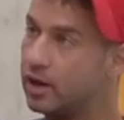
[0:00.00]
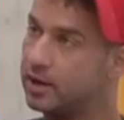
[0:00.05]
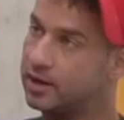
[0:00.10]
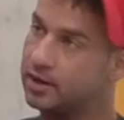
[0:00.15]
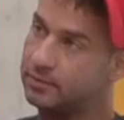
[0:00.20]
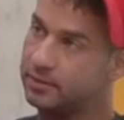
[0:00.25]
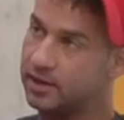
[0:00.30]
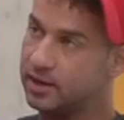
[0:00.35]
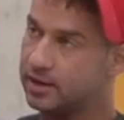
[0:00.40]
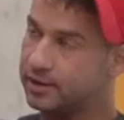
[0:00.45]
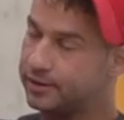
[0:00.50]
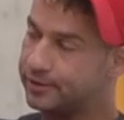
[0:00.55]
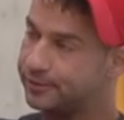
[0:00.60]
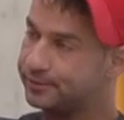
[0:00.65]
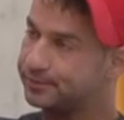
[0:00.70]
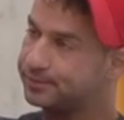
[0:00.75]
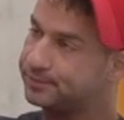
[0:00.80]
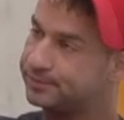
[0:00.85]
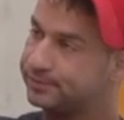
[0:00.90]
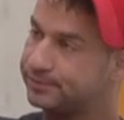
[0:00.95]
got nominated.
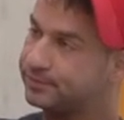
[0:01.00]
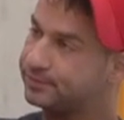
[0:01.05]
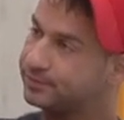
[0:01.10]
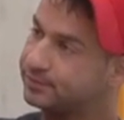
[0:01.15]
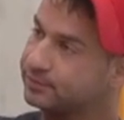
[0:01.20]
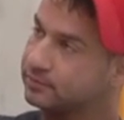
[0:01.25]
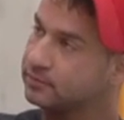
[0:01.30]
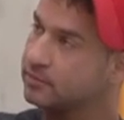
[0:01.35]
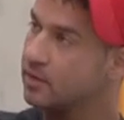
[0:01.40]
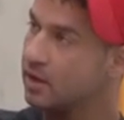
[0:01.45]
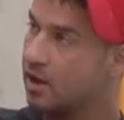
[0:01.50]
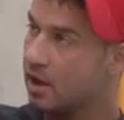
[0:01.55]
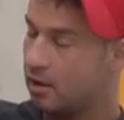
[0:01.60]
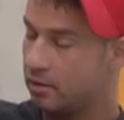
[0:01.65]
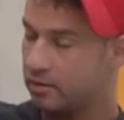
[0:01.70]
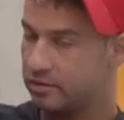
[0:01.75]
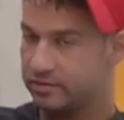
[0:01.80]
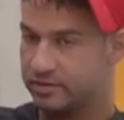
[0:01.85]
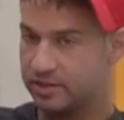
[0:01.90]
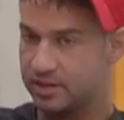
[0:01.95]
I
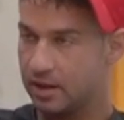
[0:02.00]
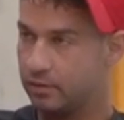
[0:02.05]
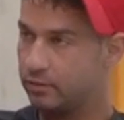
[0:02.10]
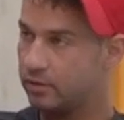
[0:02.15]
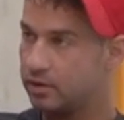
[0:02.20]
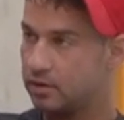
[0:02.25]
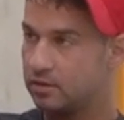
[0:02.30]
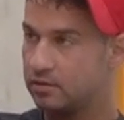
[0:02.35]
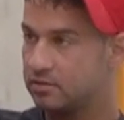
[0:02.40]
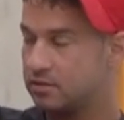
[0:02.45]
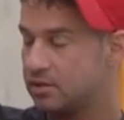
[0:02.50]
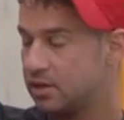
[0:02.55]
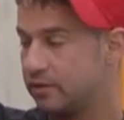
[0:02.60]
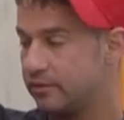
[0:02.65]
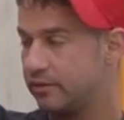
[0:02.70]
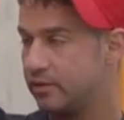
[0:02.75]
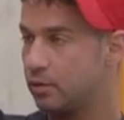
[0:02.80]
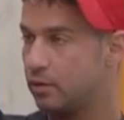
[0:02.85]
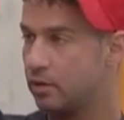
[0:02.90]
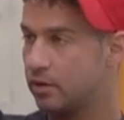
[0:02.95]
would have stayed with you to see
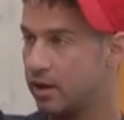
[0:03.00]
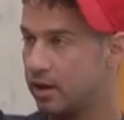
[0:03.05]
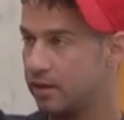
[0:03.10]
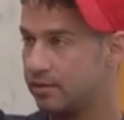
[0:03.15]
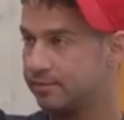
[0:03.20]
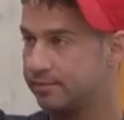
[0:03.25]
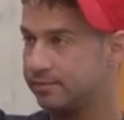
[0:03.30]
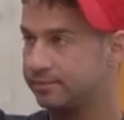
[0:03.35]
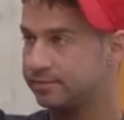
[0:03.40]
if you're okay.